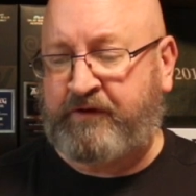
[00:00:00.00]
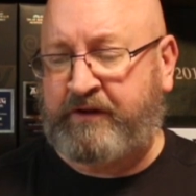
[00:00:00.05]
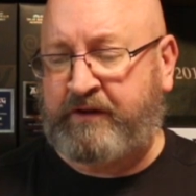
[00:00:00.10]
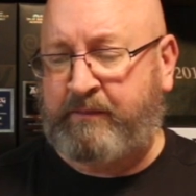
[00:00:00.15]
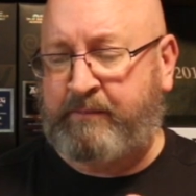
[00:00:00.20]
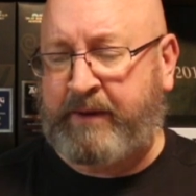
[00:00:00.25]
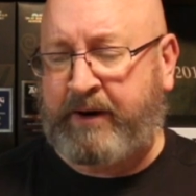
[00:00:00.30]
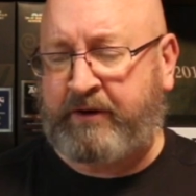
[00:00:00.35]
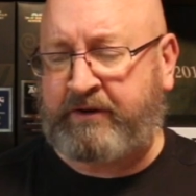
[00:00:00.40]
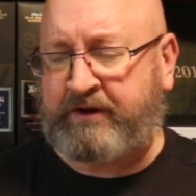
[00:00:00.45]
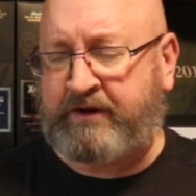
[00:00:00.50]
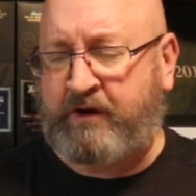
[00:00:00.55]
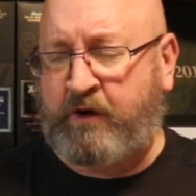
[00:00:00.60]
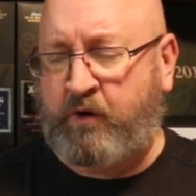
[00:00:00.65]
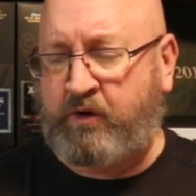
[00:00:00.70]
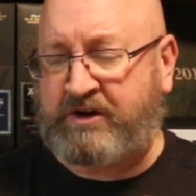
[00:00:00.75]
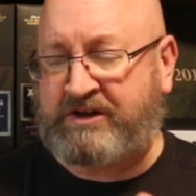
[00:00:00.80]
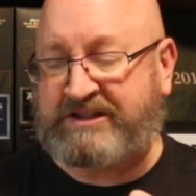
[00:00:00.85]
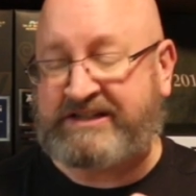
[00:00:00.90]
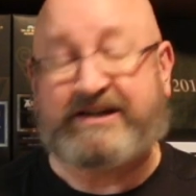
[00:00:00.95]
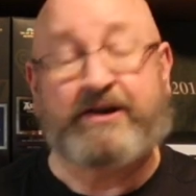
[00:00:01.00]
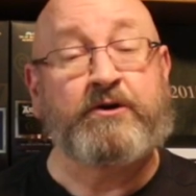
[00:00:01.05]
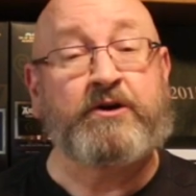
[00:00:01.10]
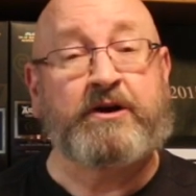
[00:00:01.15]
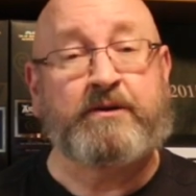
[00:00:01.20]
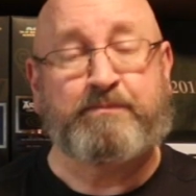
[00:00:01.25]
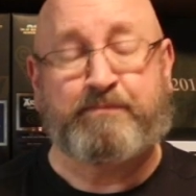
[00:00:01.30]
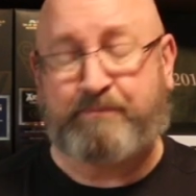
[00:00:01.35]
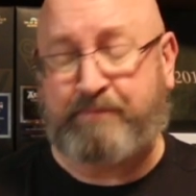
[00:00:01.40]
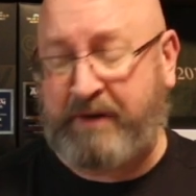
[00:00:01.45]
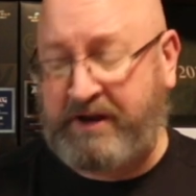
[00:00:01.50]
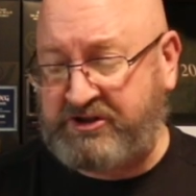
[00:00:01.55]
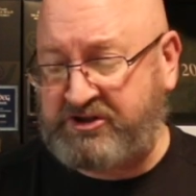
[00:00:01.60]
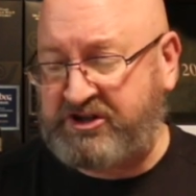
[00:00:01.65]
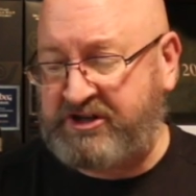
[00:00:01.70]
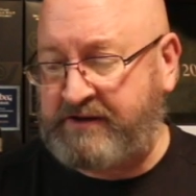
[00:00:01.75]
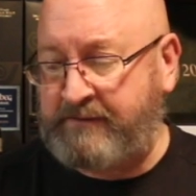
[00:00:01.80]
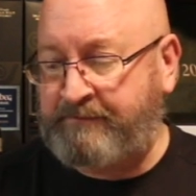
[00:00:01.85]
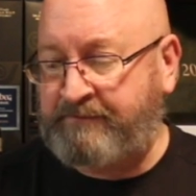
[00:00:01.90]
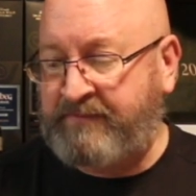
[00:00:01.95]
fill American oak sherry
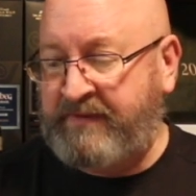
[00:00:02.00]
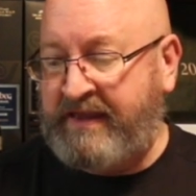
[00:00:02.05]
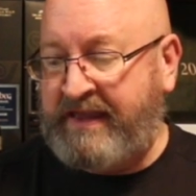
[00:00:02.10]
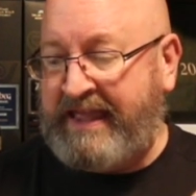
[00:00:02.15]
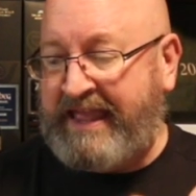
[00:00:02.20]
puncheon,